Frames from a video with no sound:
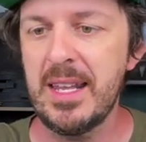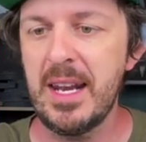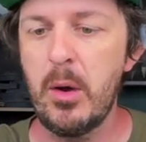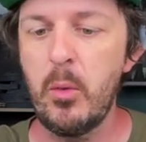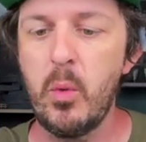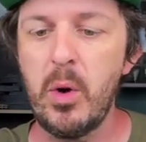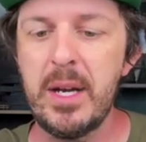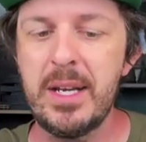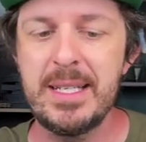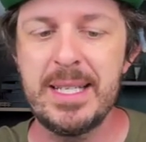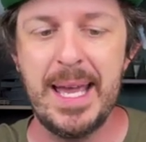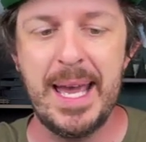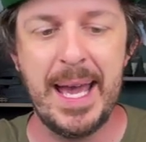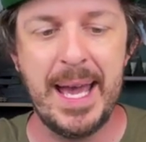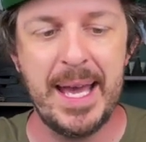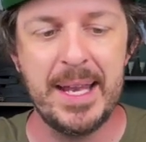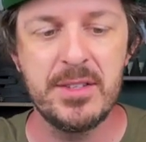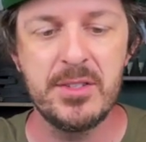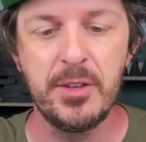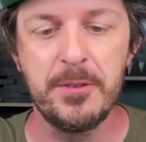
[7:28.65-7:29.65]
that I wanted to
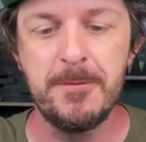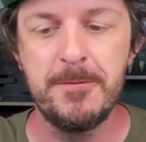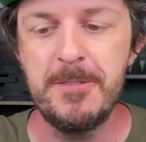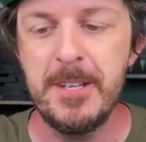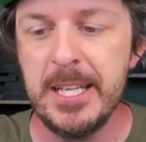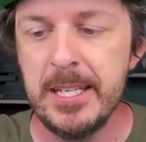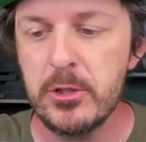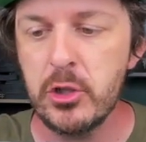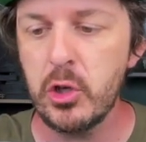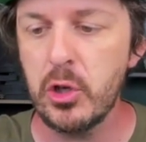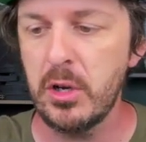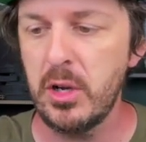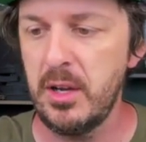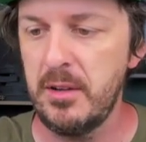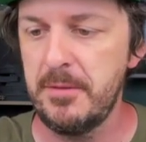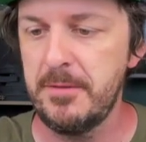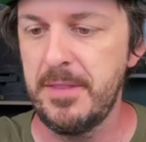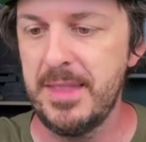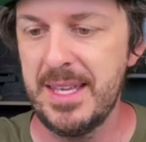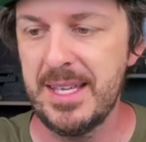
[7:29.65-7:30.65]
add as a feature
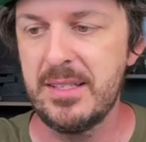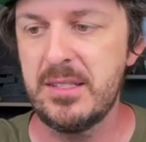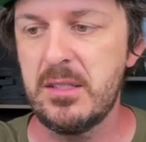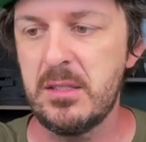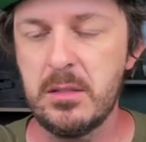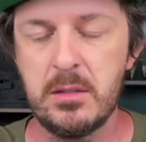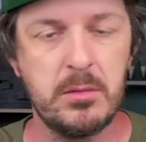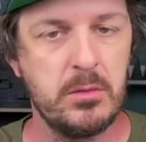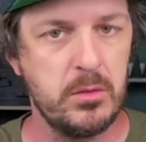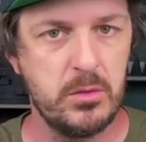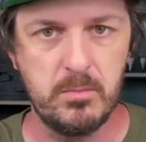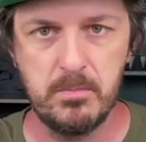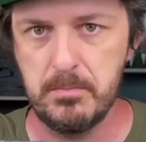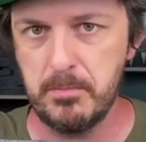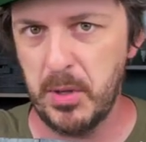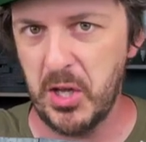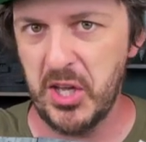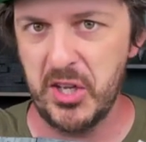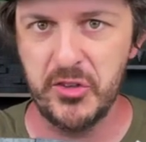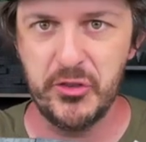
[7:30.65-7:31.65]
of this
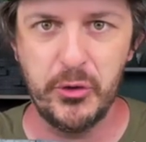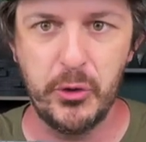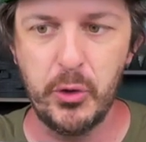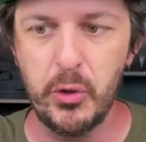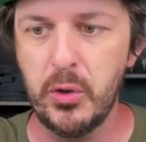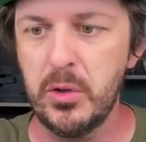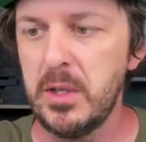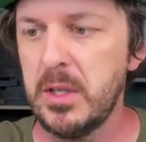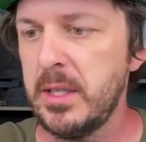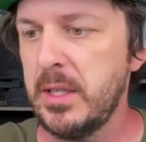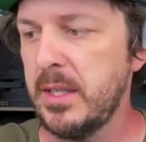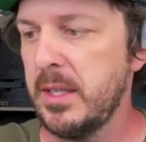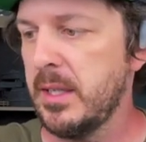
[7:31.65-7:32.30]
puzzle,